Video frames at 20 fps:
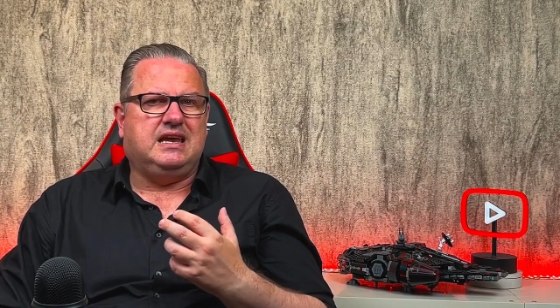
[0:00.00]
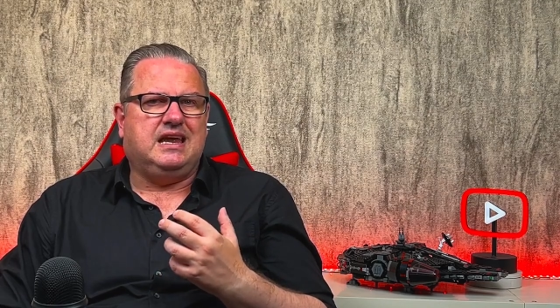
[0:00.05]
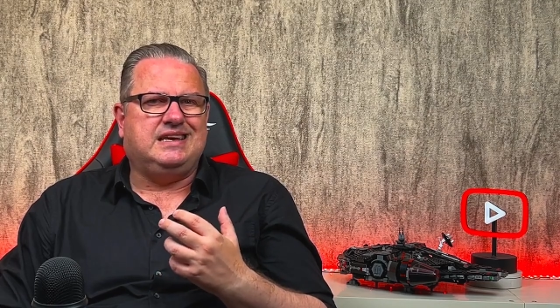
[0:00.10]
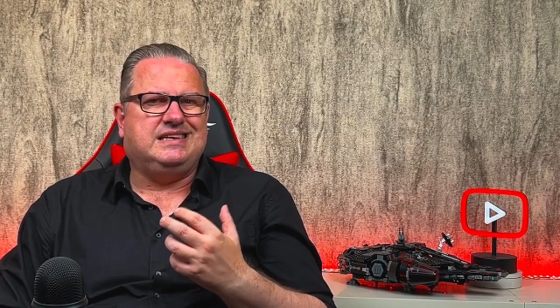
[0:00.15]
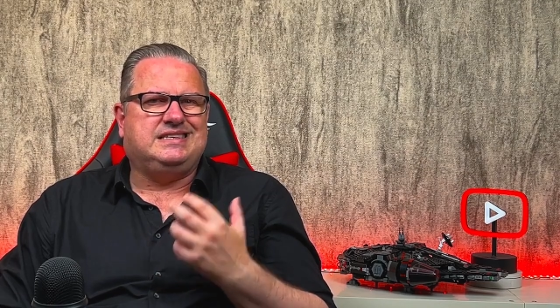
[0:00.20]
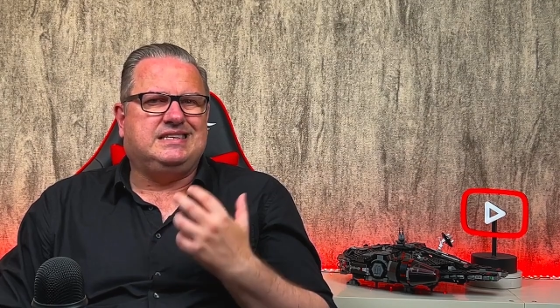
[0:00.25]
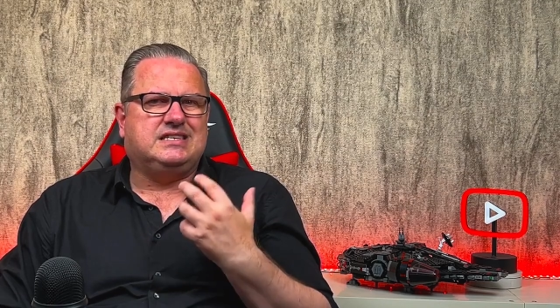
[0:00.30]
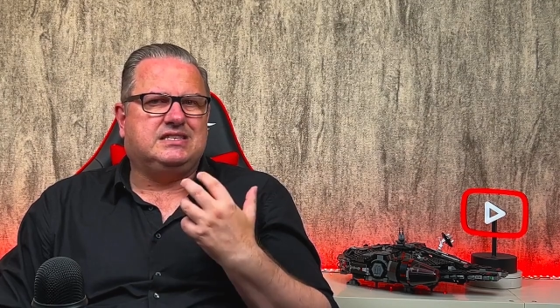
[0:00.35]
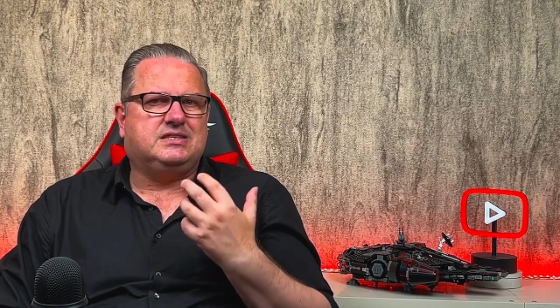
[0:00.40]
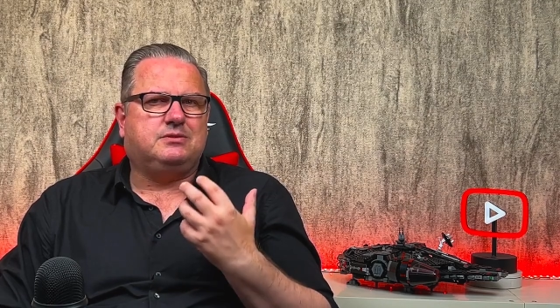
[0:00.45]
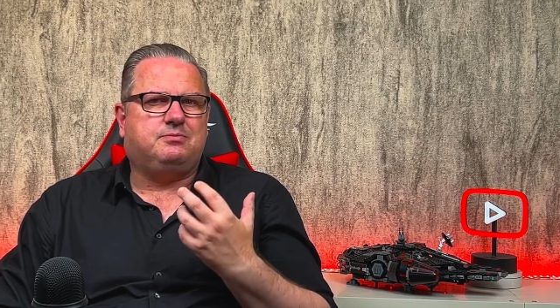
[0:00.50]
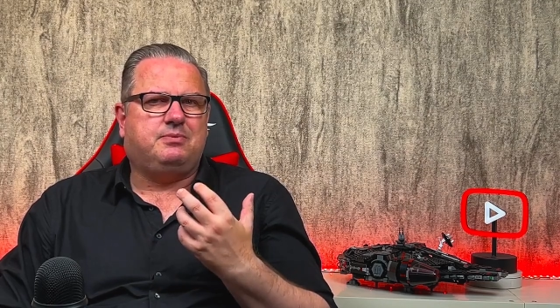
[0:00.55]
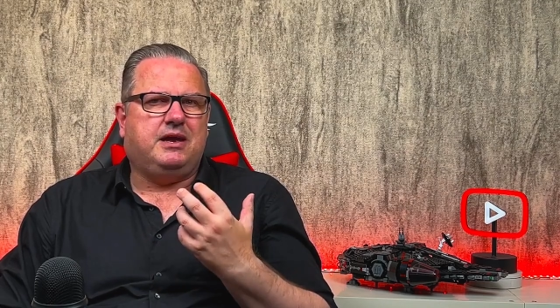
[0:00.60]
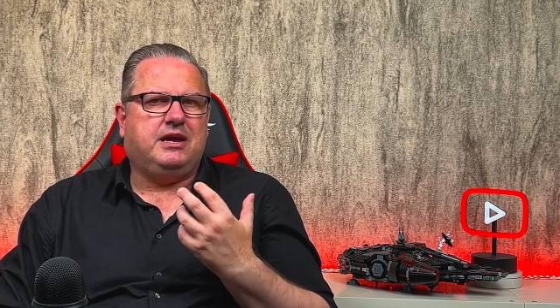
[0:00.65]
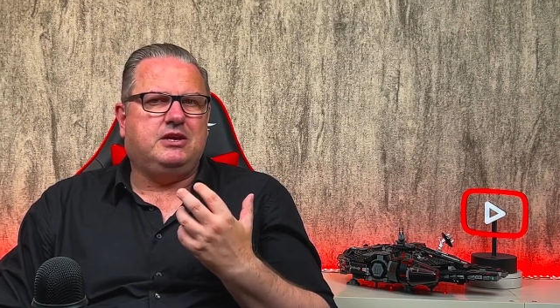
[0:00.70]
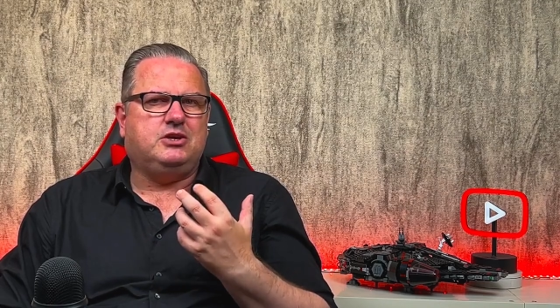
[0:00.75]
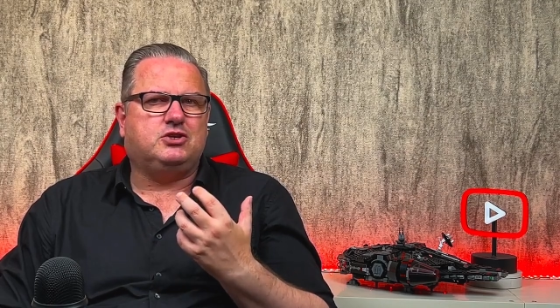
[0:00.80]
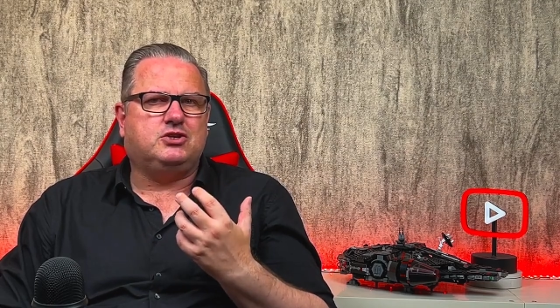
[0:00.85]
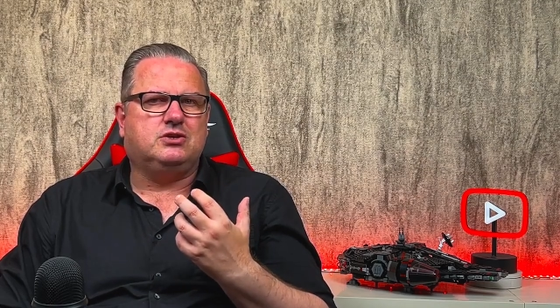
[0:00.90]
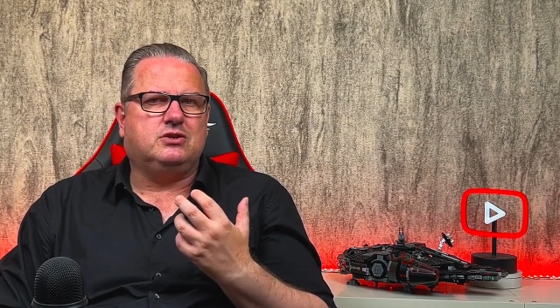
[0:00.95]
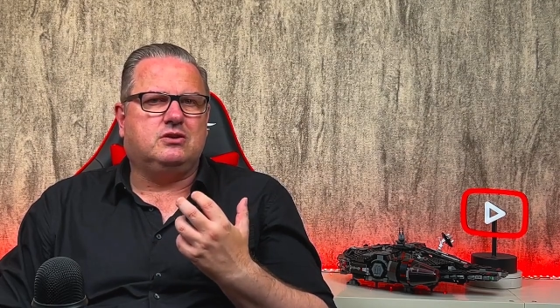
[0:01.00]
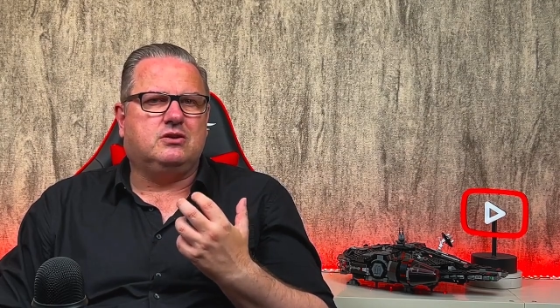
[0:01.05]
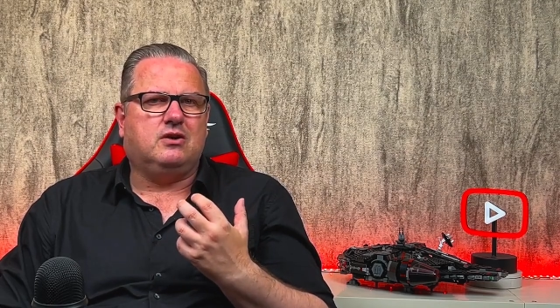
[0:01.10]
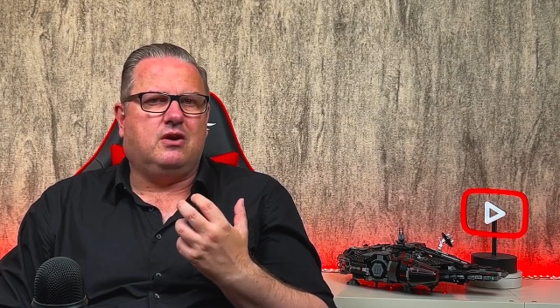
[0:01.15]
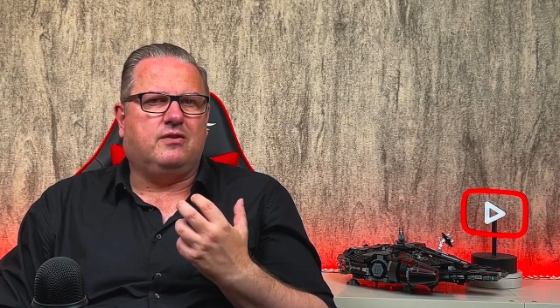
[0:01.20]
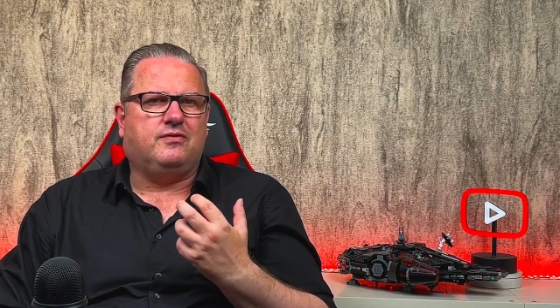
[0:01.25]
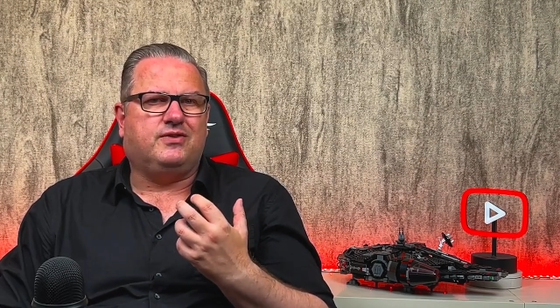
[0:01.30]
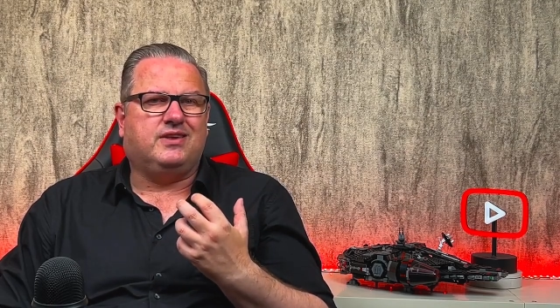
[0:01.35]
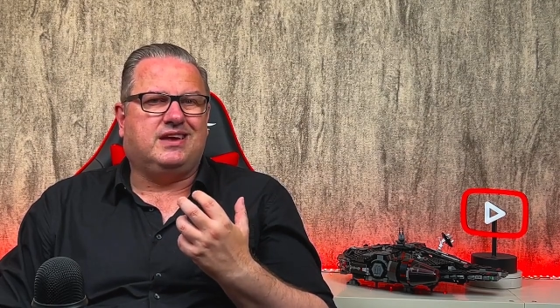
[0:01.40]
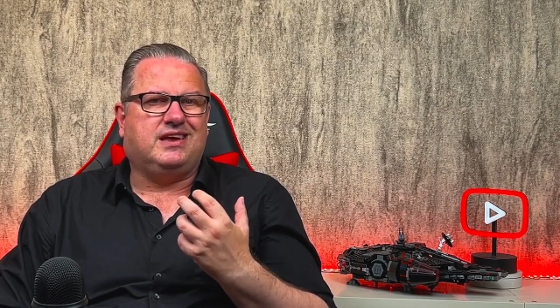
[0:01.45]
anticipation
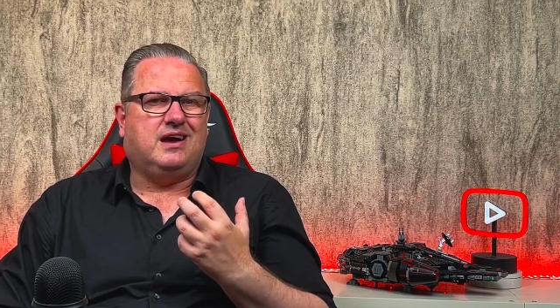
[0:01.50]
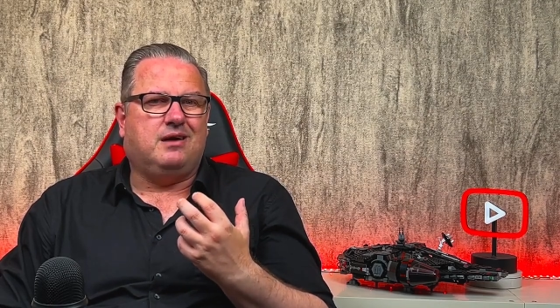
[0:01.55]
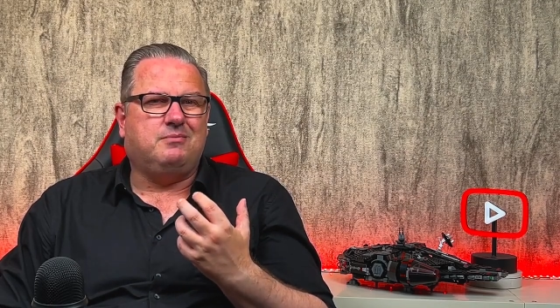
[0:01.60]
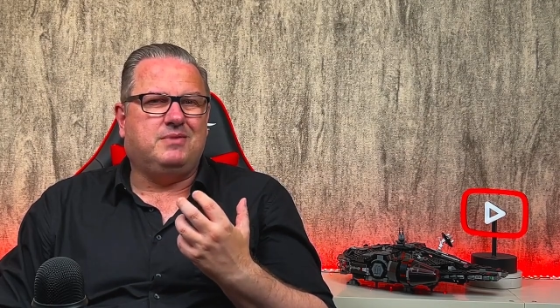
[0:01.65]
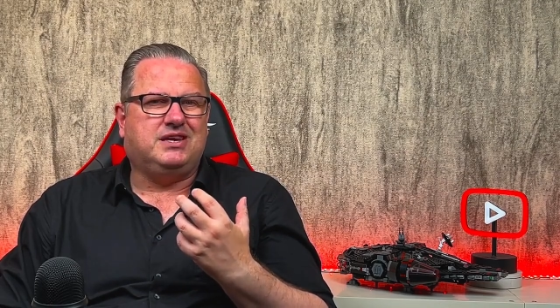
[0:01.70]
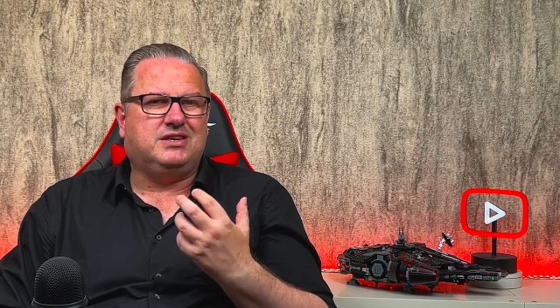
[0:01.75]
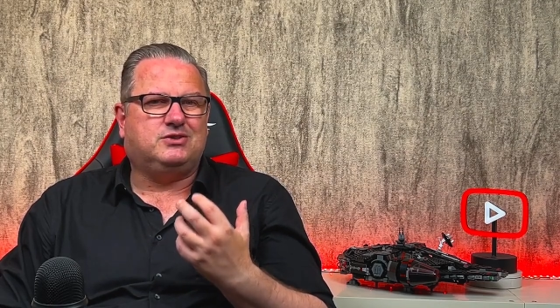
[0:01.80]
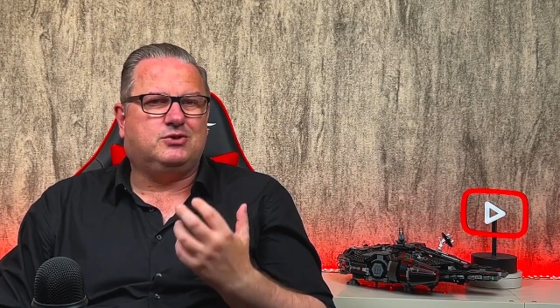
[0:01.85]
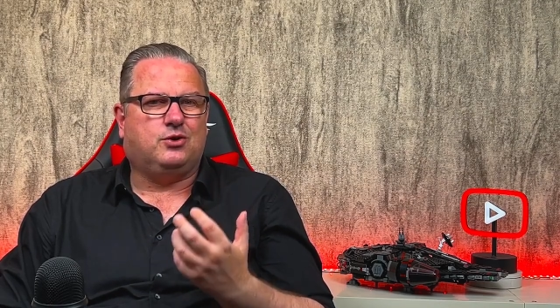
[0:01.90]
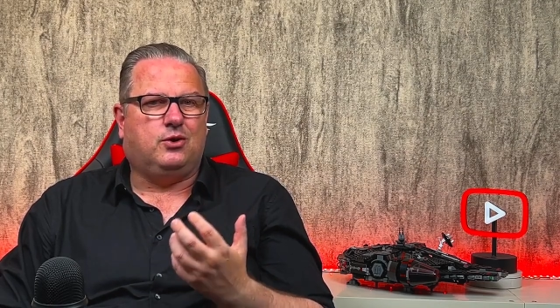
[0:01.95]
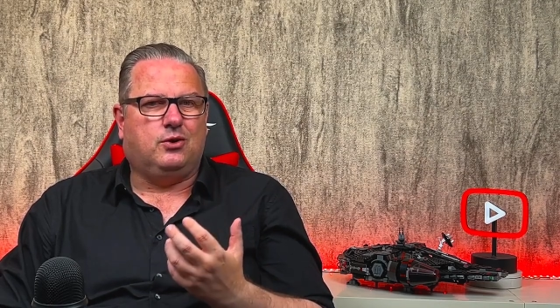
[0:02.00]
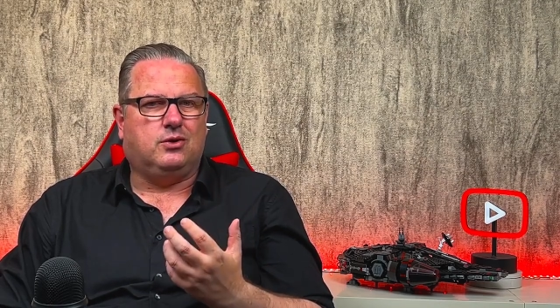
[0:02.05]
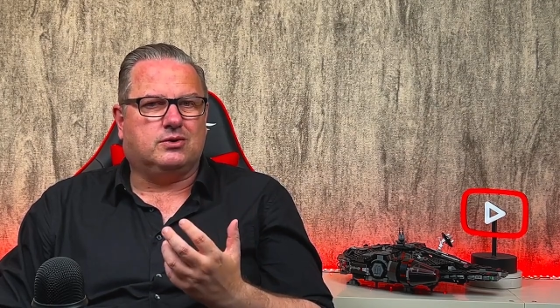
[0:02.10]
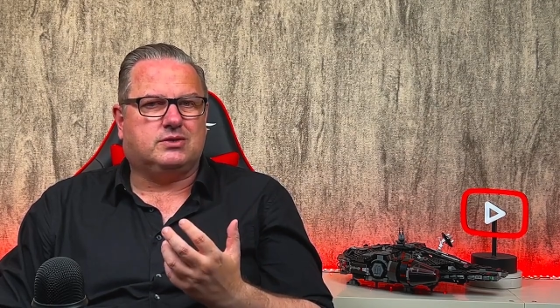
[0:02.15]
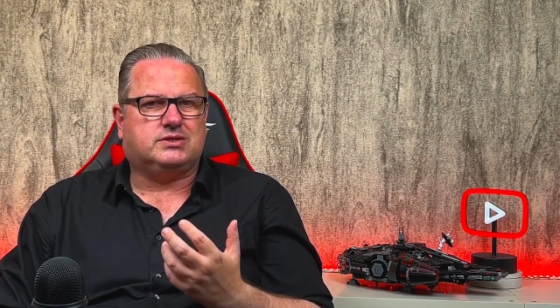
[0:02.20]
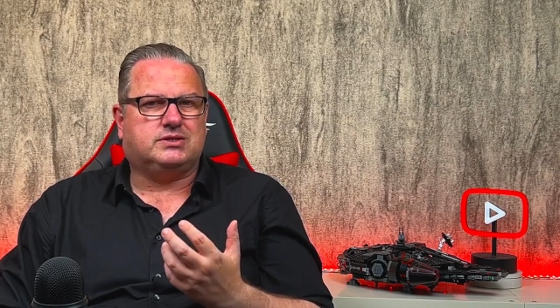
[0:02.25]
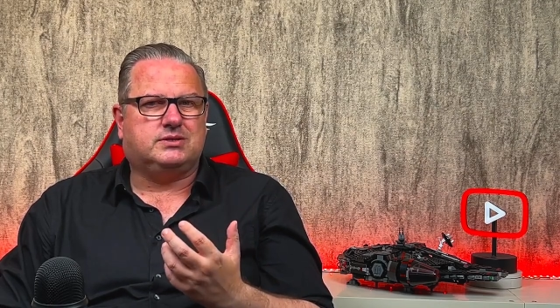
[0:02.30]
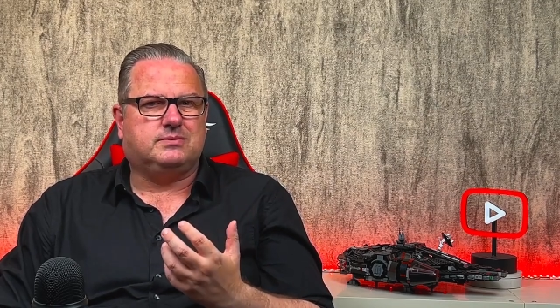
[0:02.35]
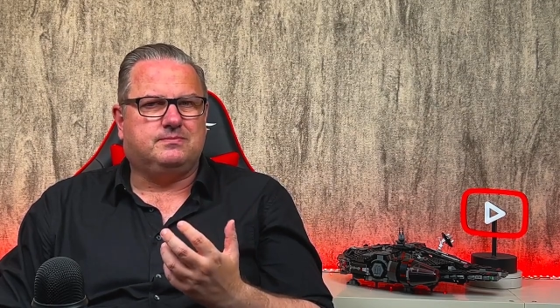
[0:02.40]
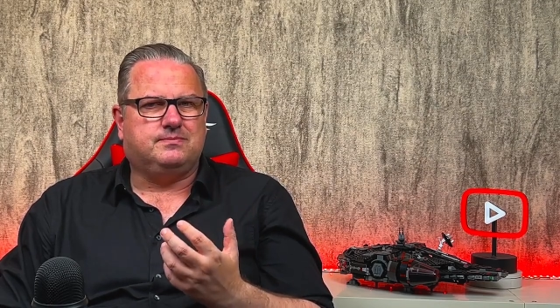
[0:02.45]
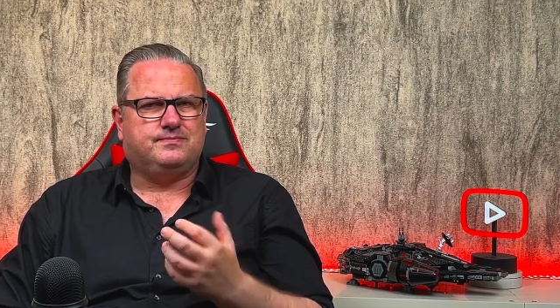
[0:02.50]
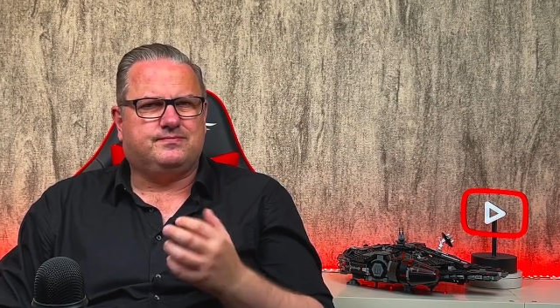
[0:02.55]
of the coming talks.